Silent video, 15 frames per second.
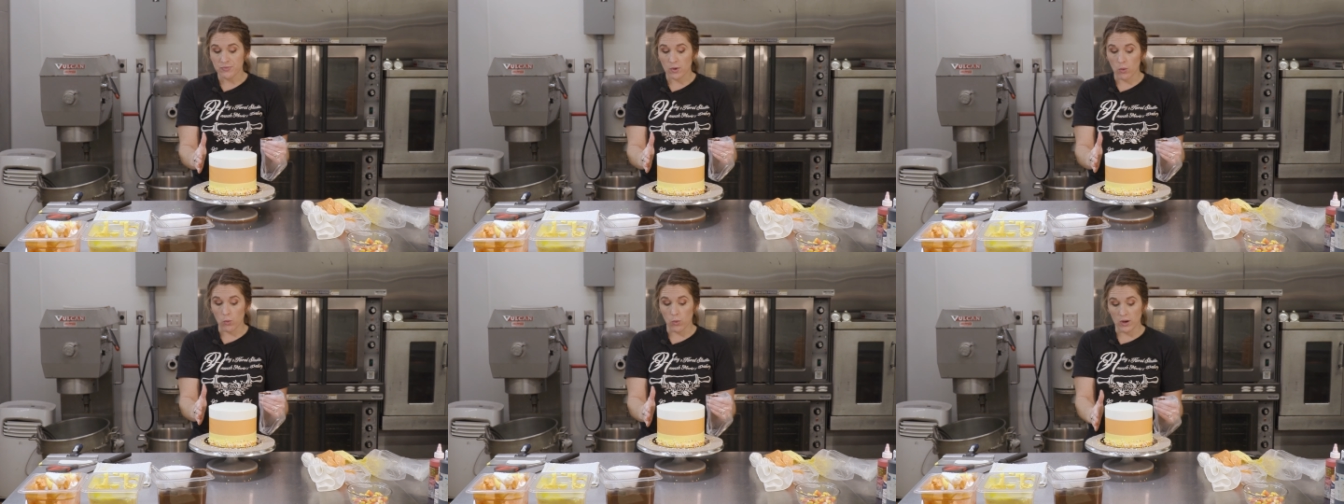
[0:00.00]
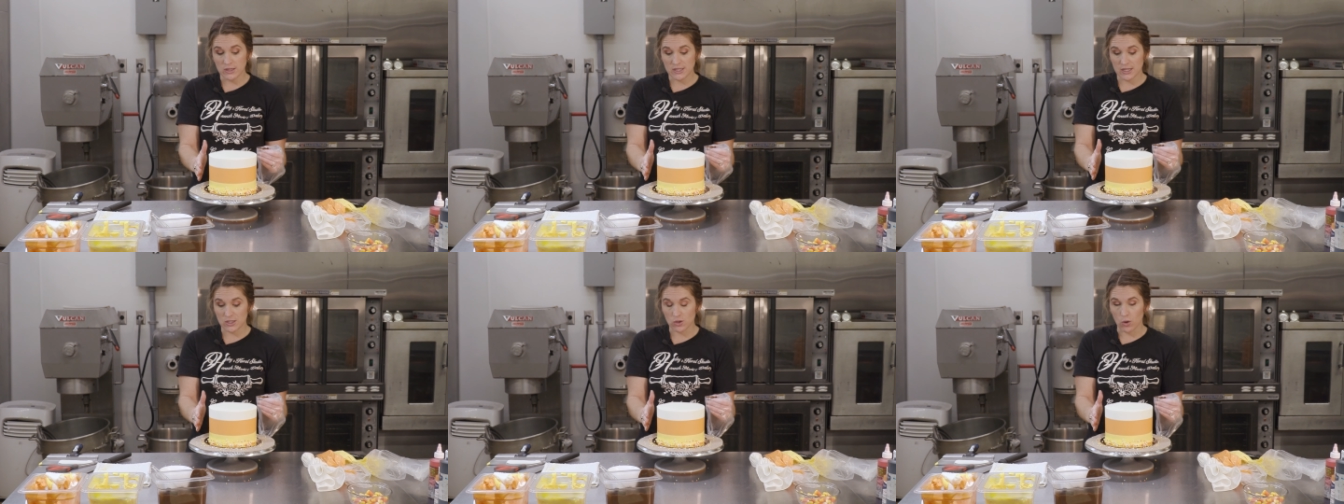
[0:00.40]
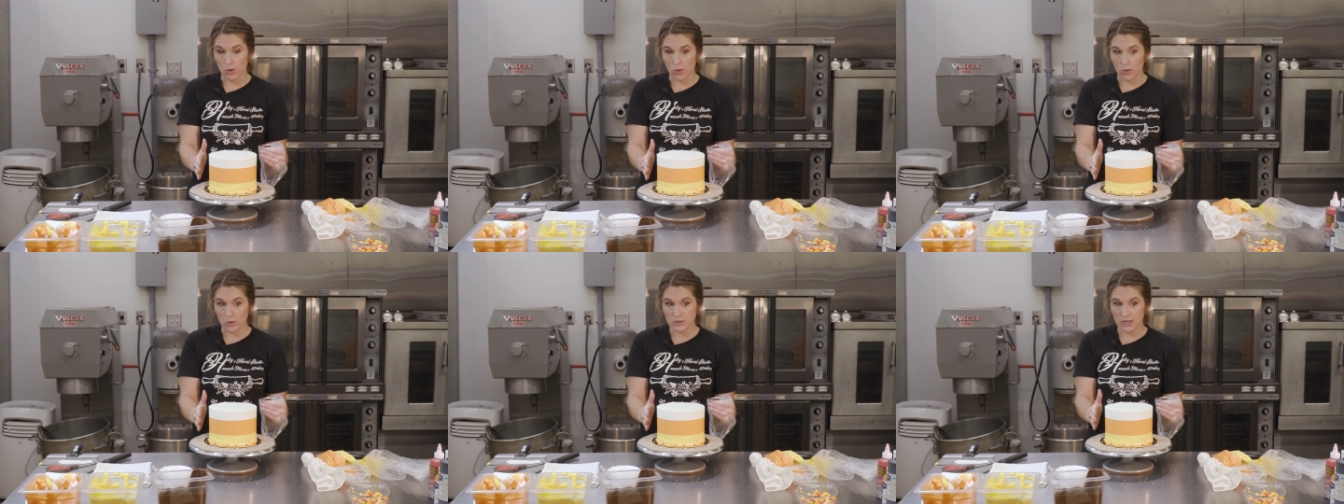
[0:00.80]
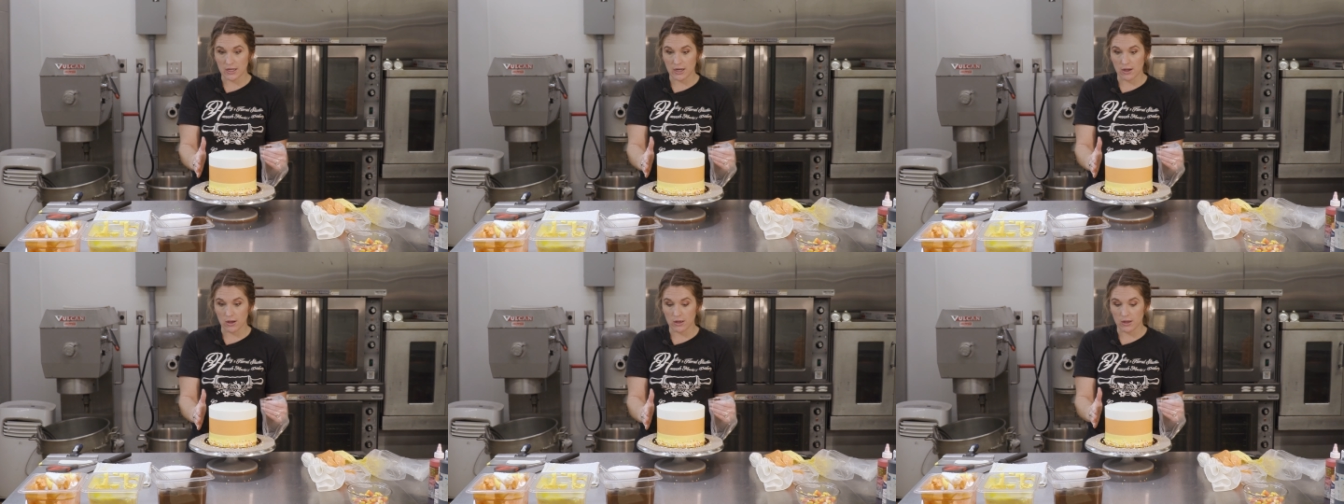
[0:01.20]
once it's cold
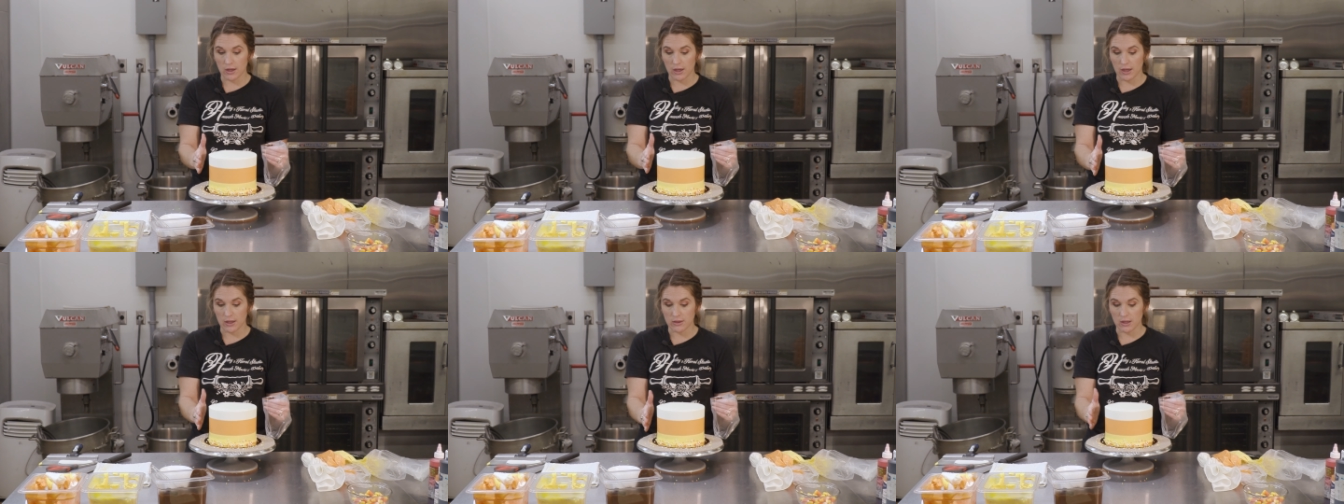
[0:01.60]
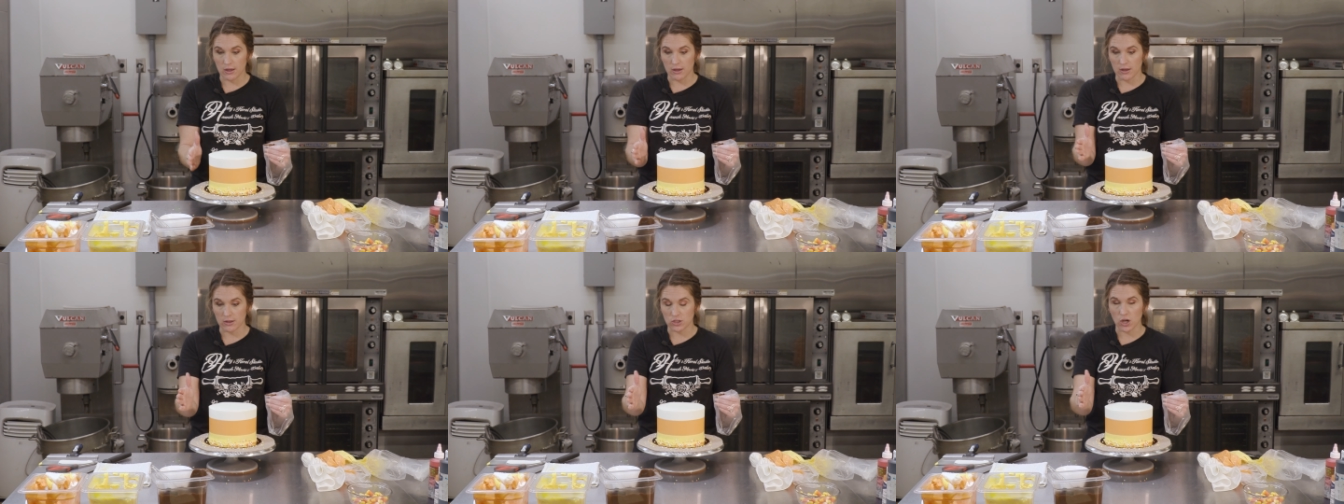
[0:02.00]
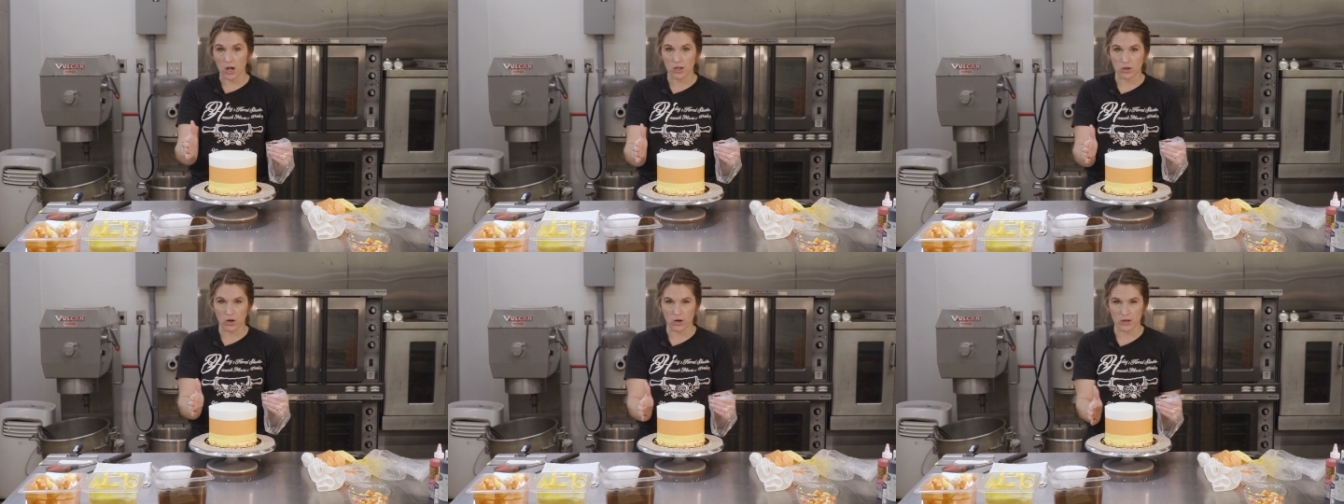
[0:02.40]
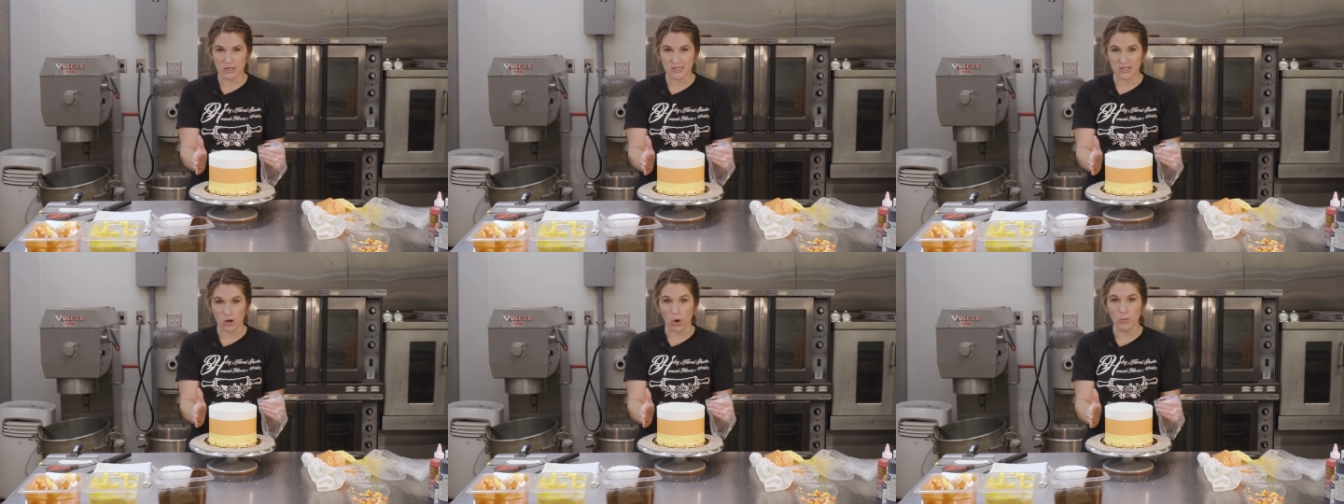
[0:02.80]
and the chocolate
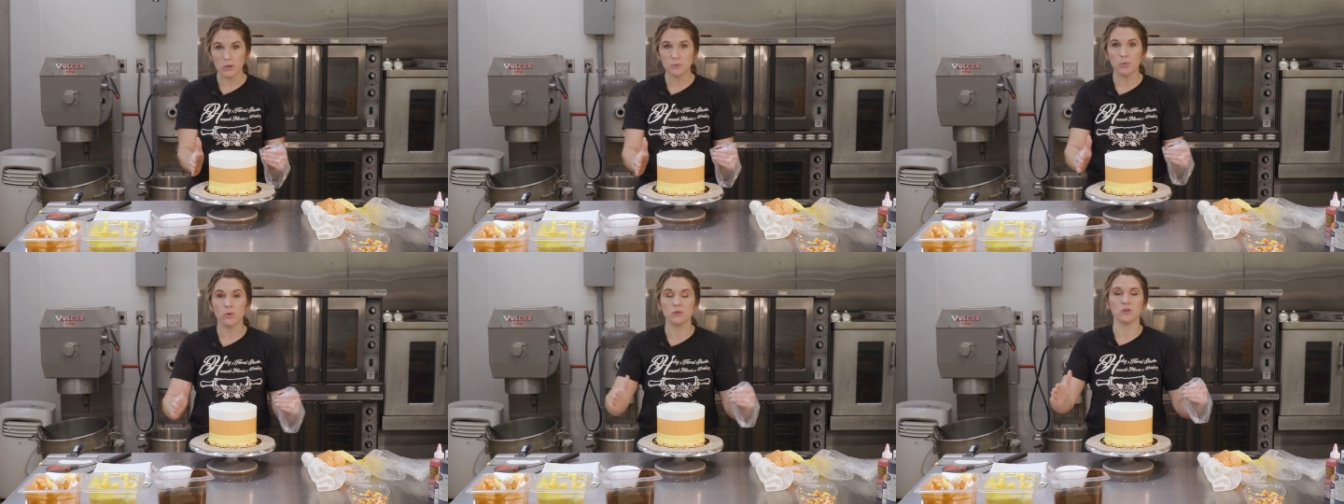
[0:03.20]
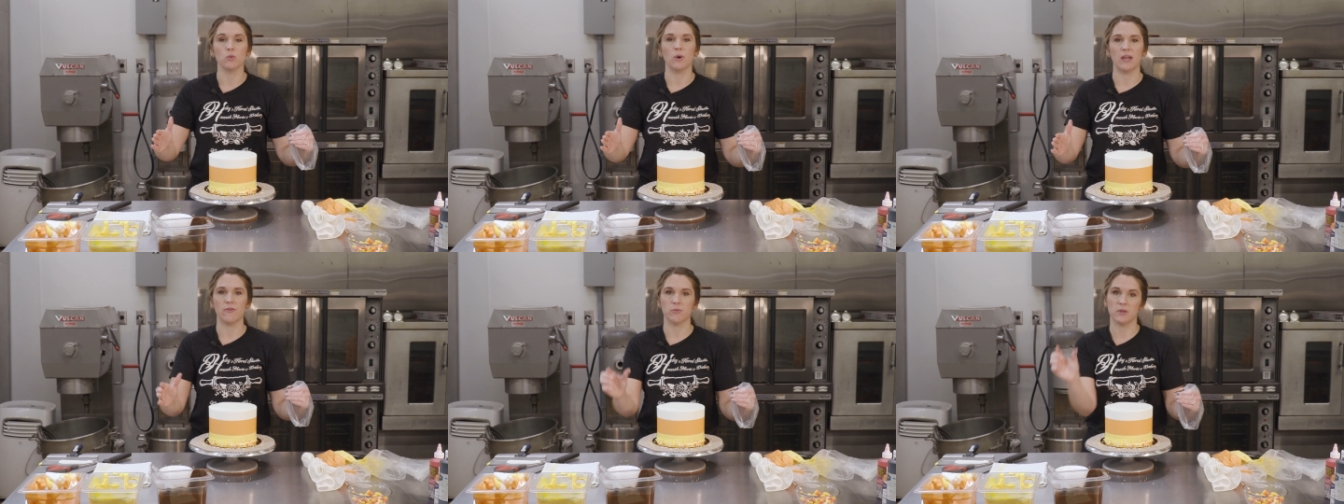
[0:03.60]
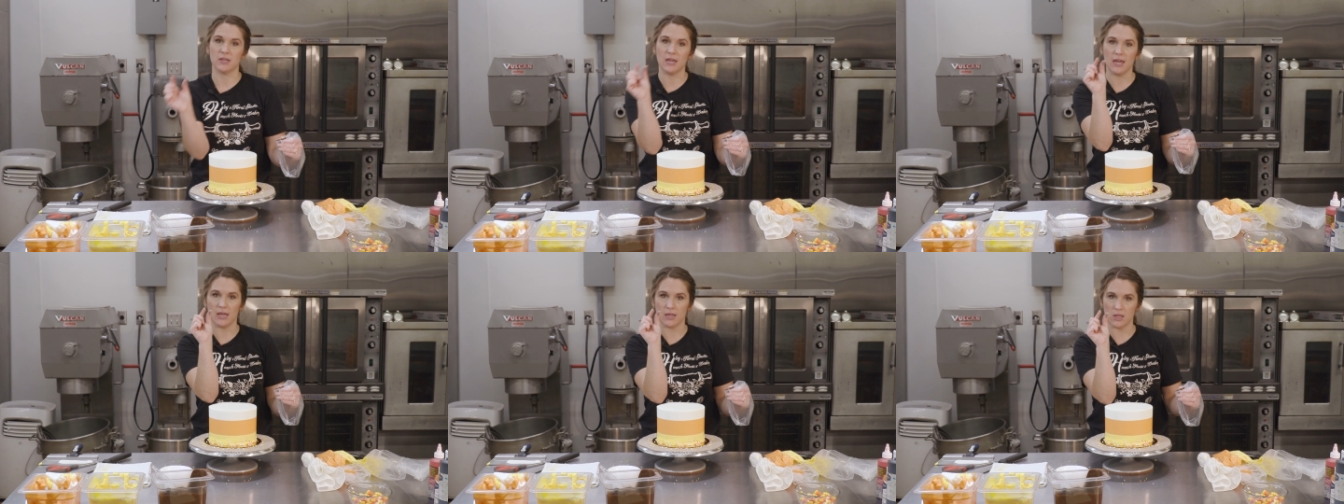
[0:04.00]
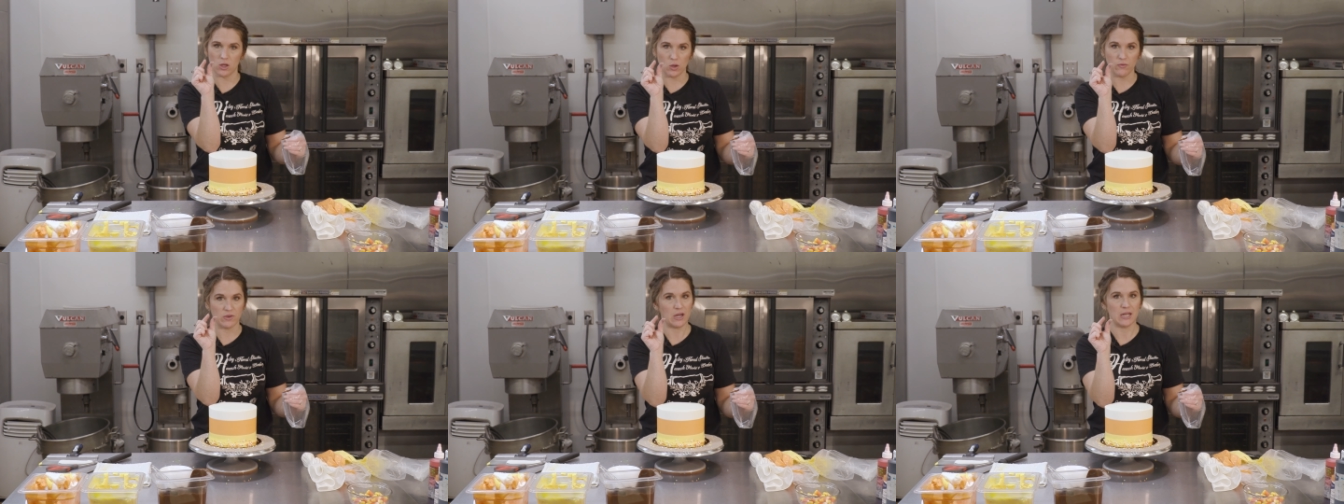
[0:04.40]
hardens, it almost pulls away from the cake, and then
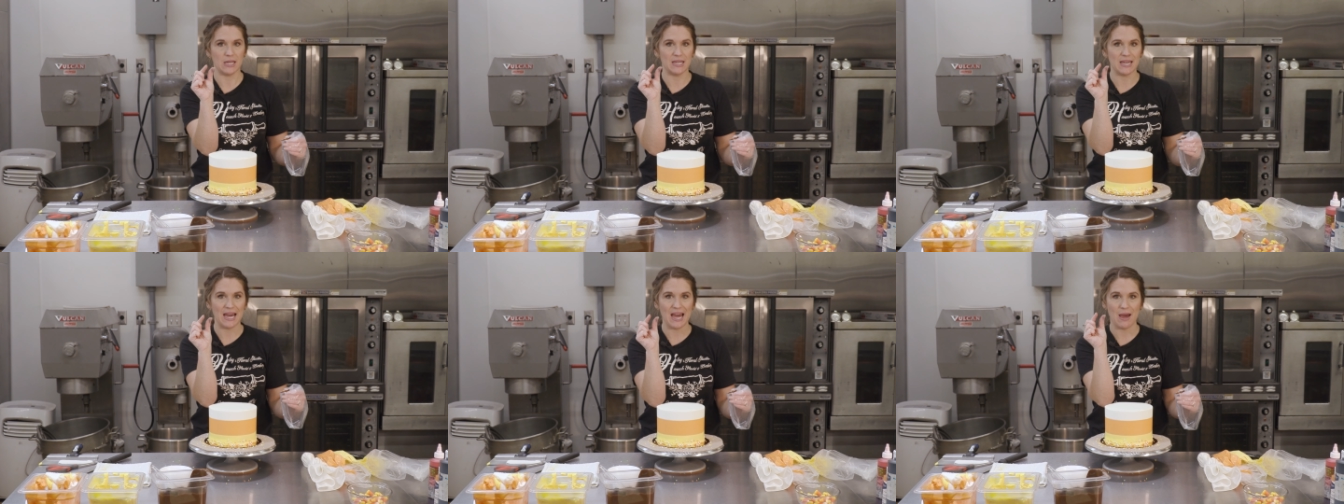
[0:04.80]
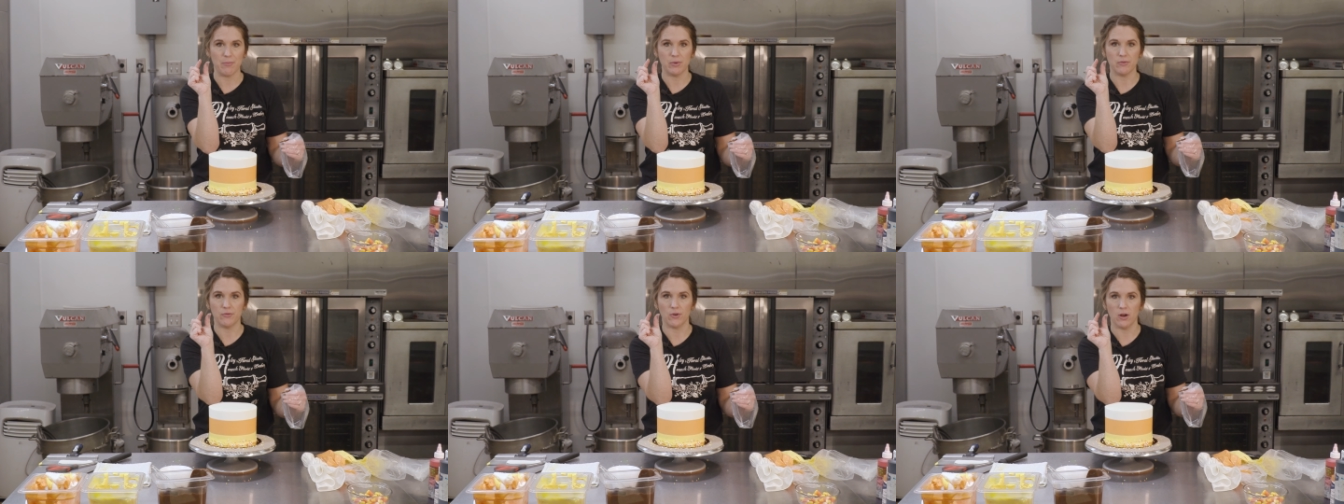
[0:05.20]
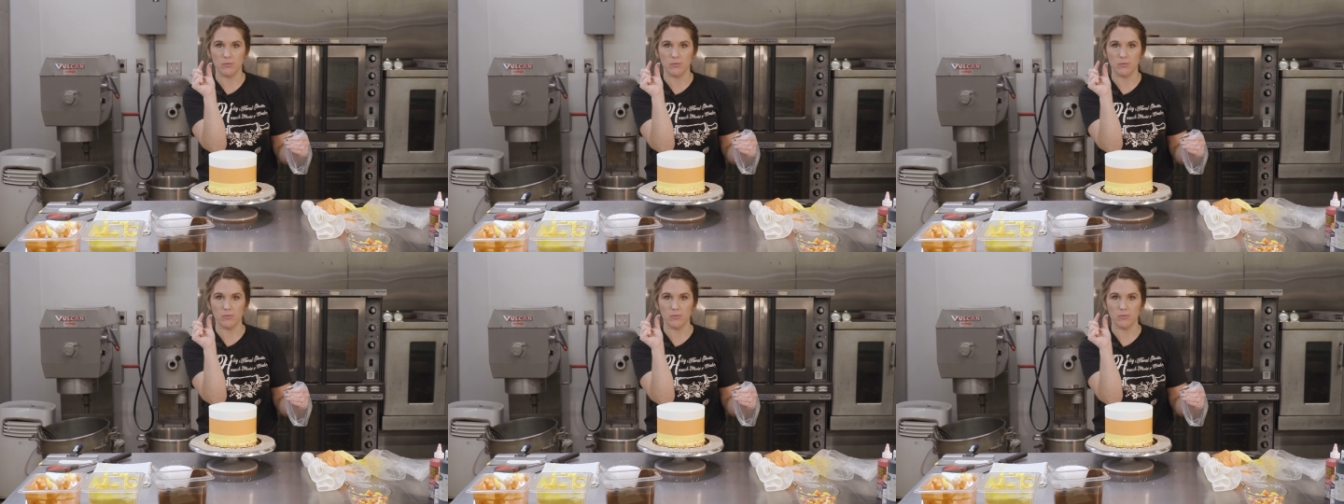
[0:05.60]
you've got a gap